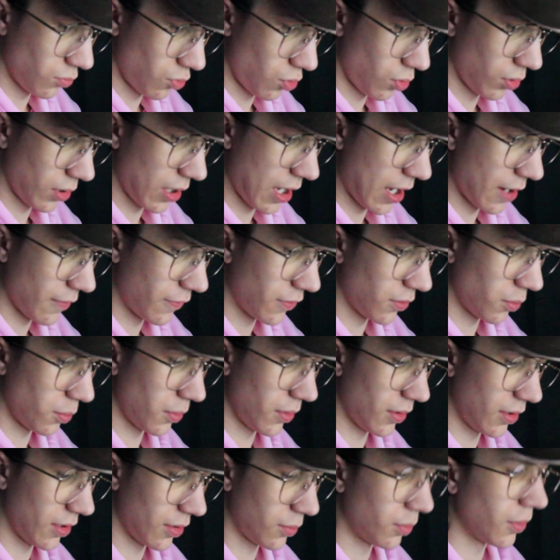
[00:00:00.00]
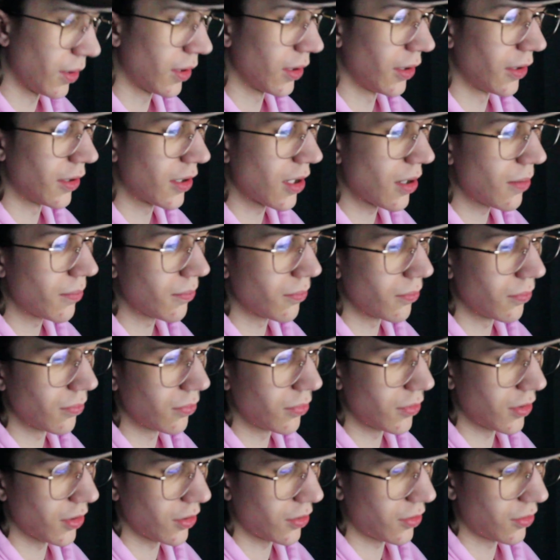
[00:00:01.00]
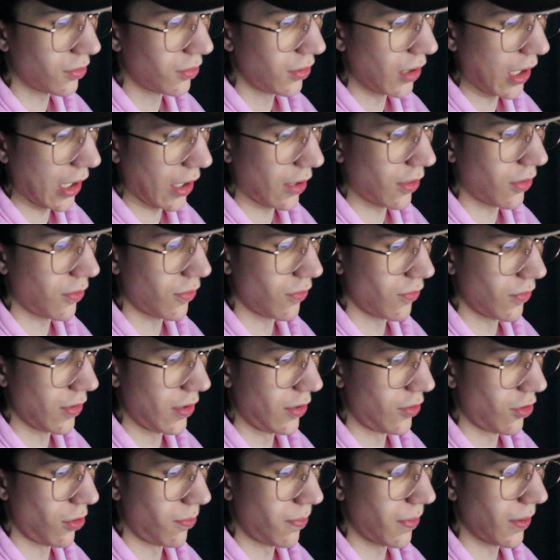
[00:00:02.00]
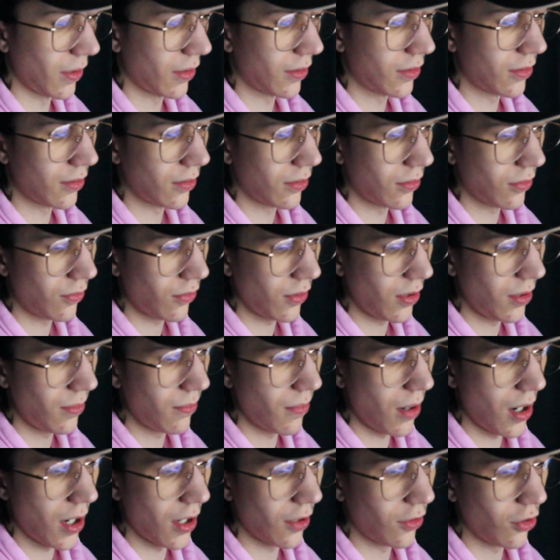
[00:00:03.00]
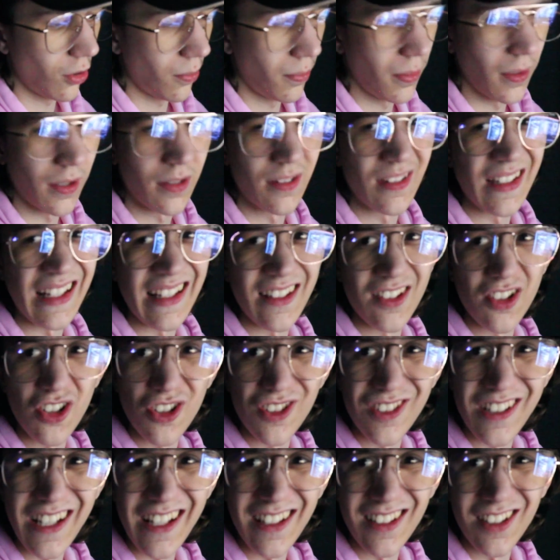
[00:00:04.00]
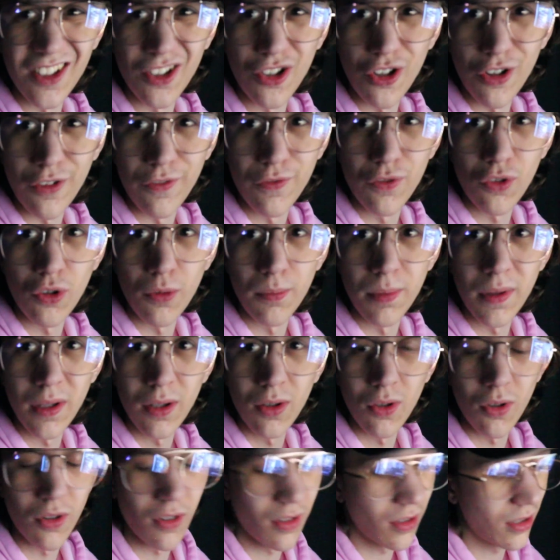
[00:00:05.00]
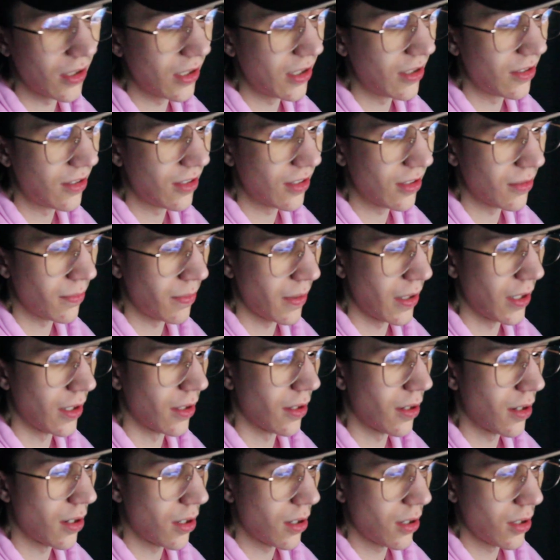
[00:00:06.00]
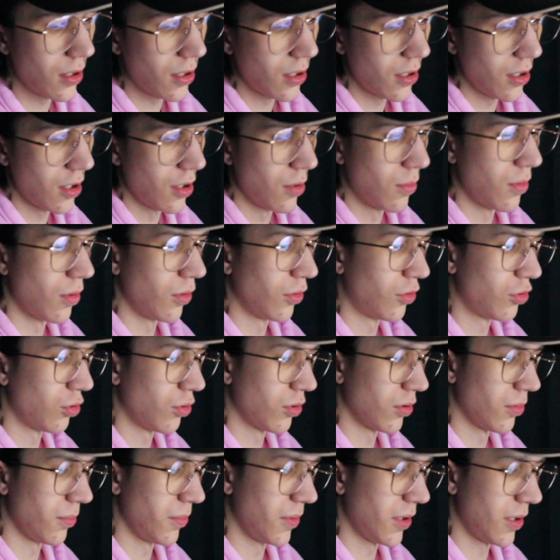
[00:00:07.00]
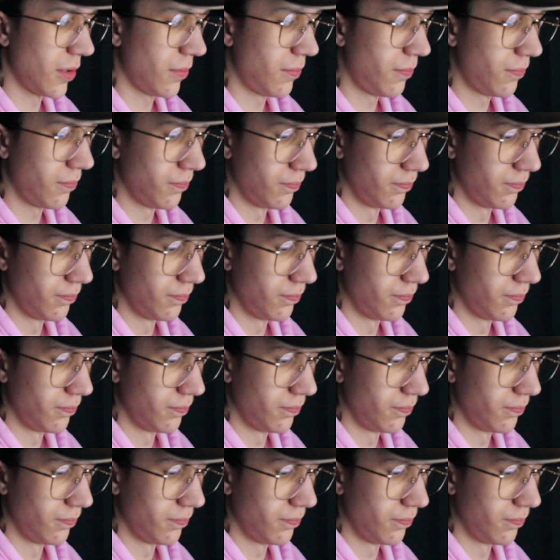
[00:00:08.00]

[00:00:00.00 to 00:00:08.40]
all I had for this weekly dump just like three topics, three minor topics that turned out to go for a bit longer than anticipated. Well, two of them did.